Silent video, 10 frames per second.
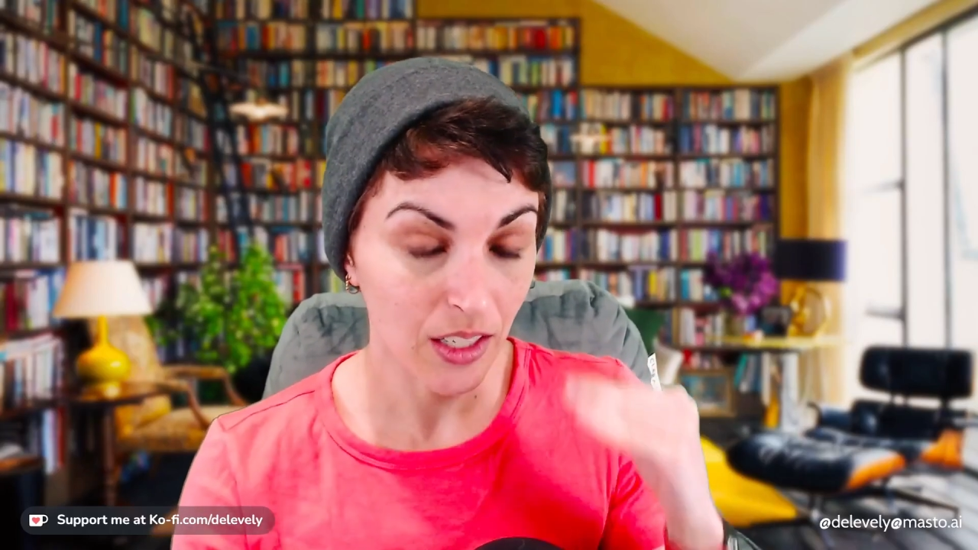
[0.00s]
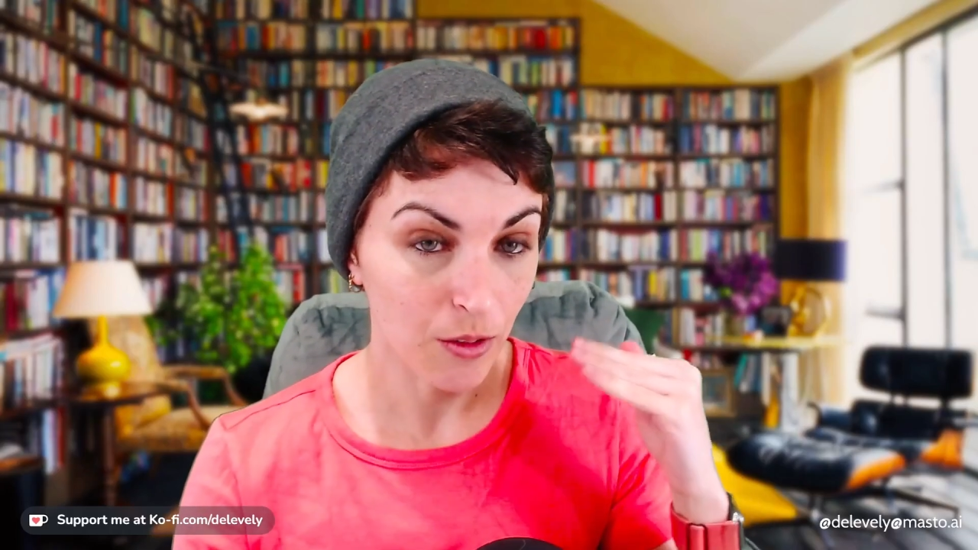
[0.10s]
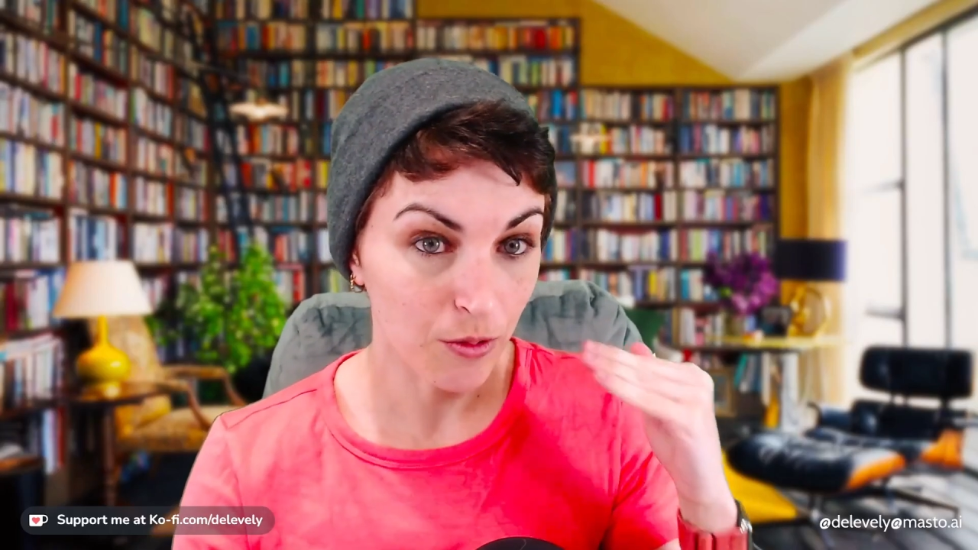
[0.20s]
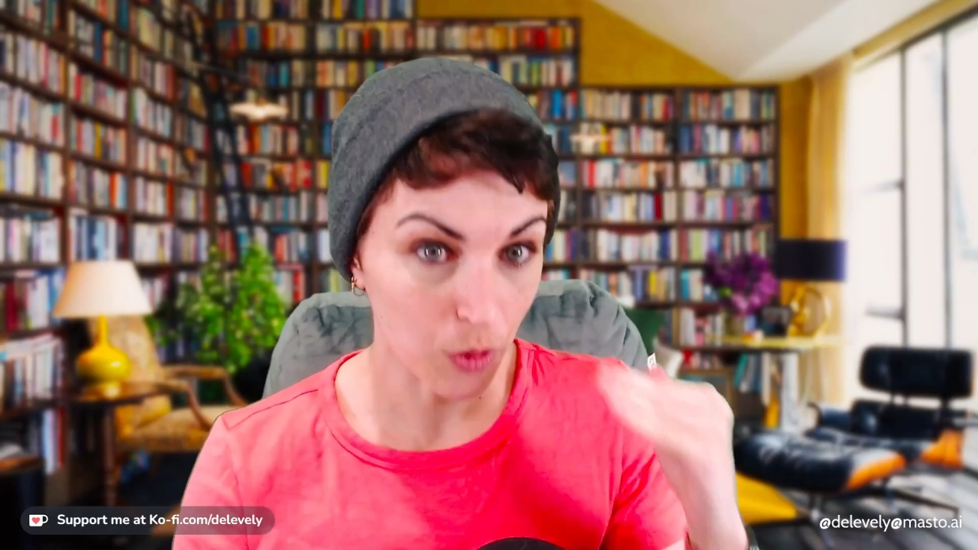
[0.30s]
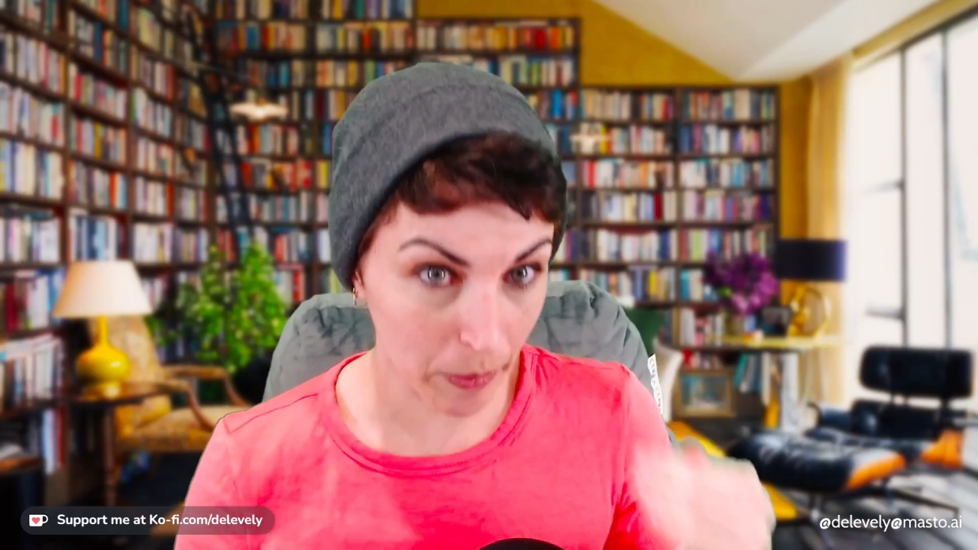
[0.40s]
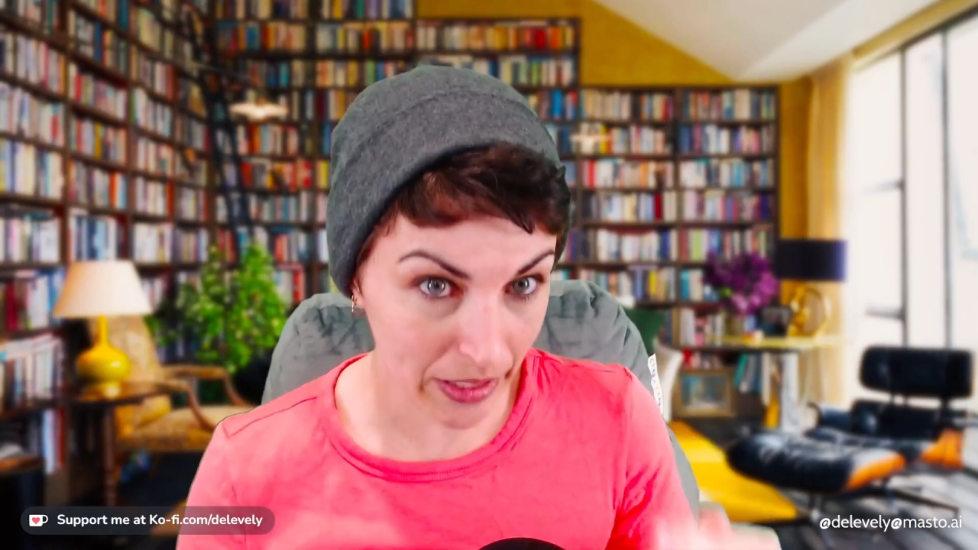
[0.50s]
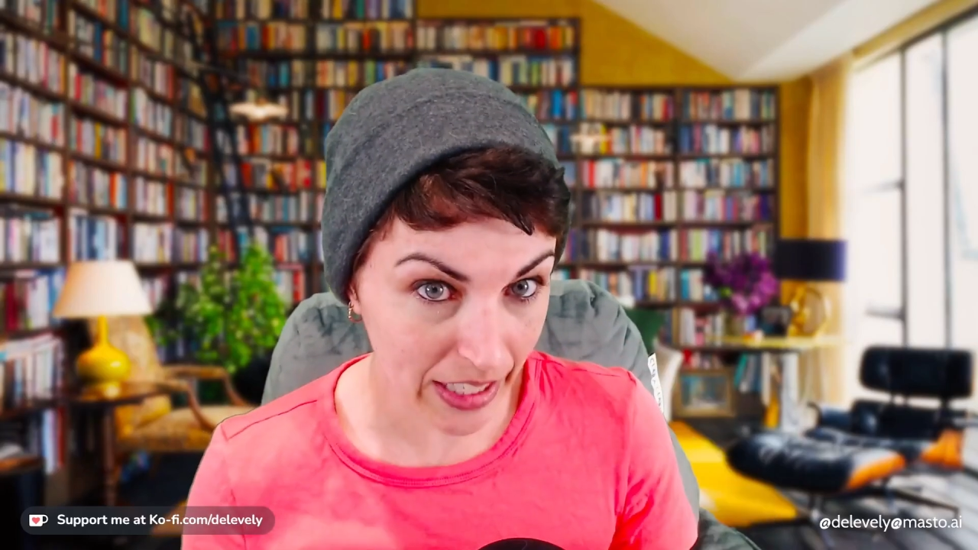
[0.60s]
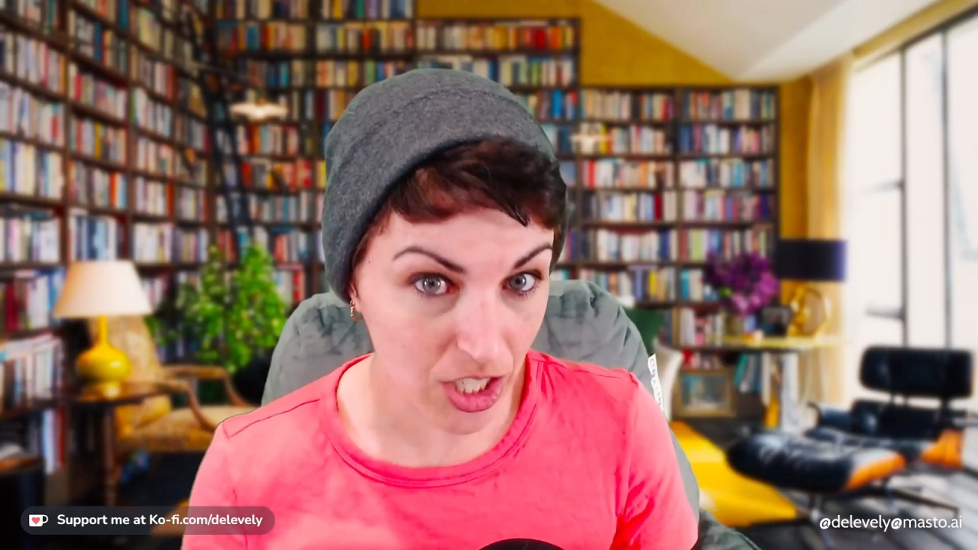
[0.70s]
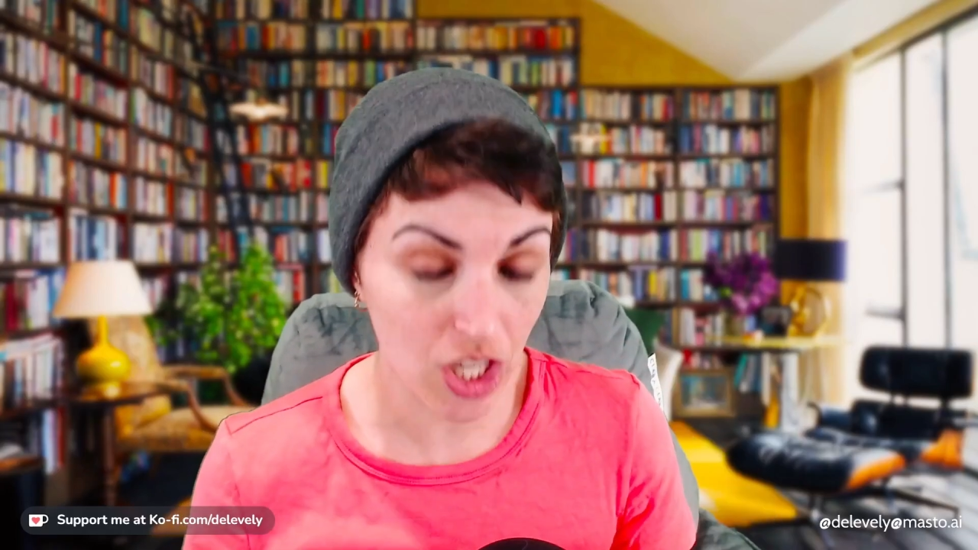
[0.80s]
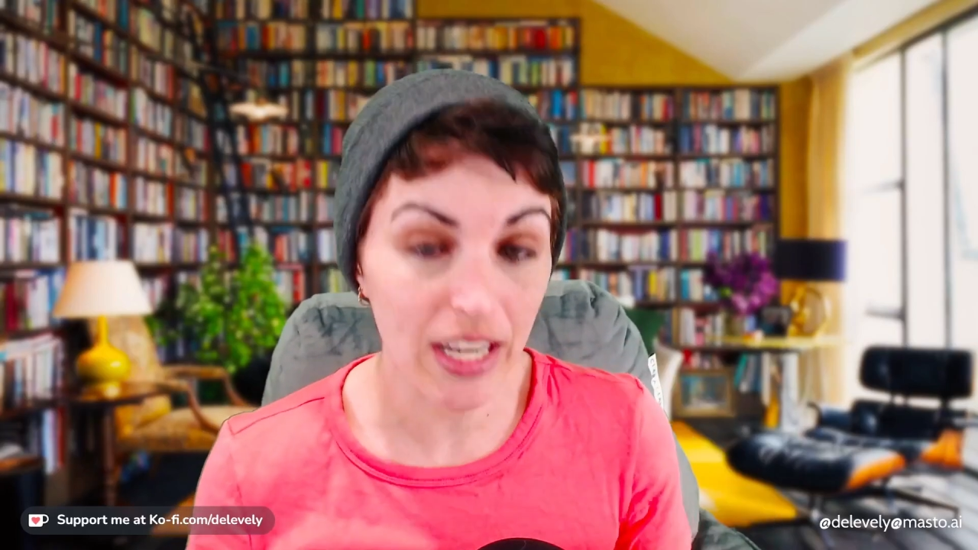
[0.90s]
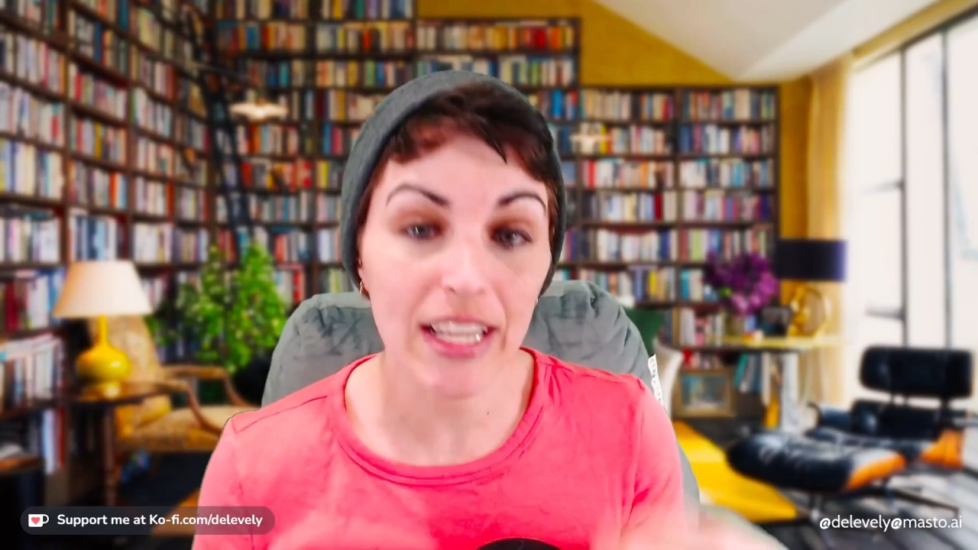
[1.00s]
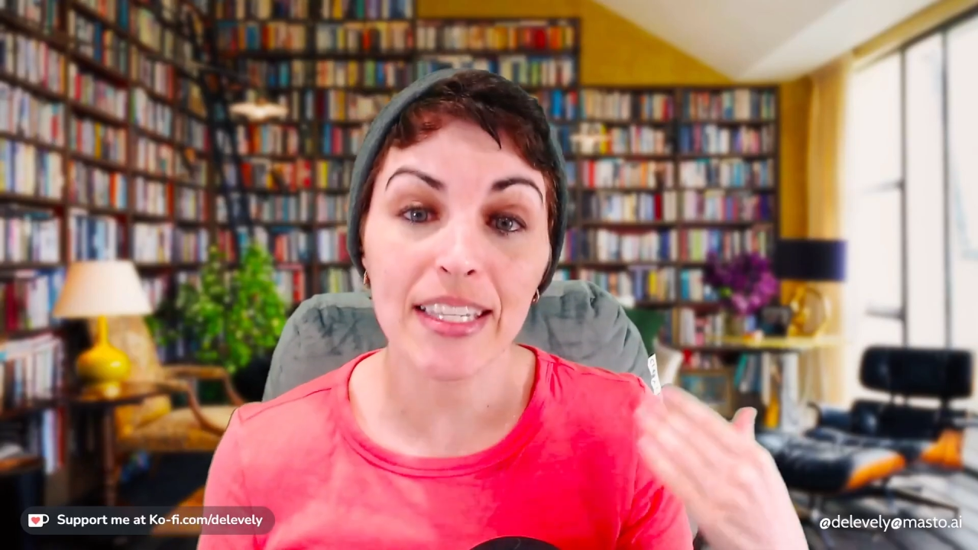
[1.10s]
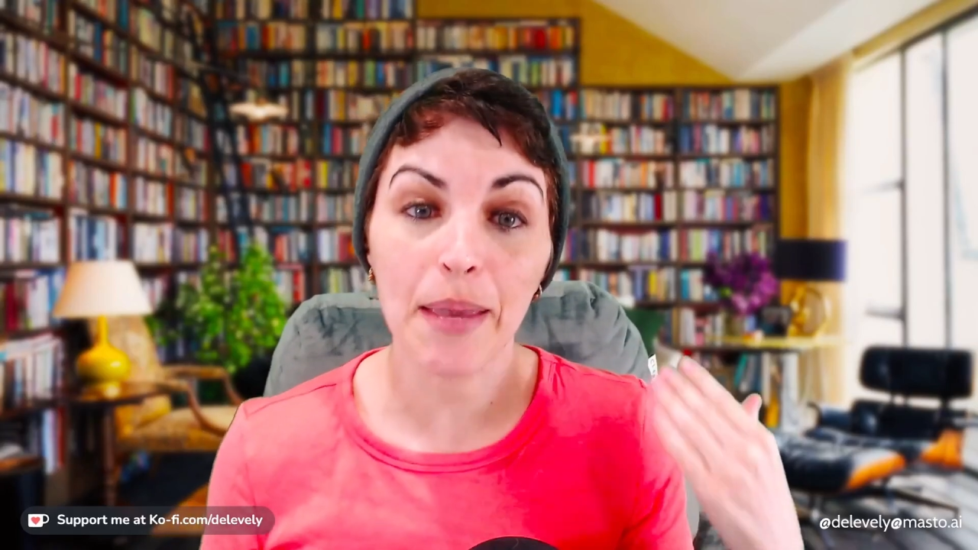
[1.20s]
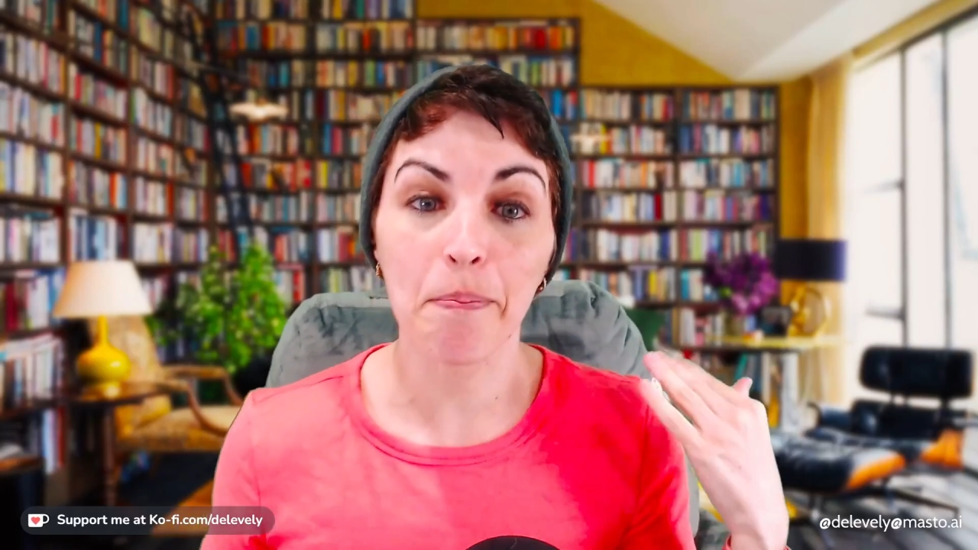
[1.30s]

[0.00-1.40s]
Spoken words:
formulation is a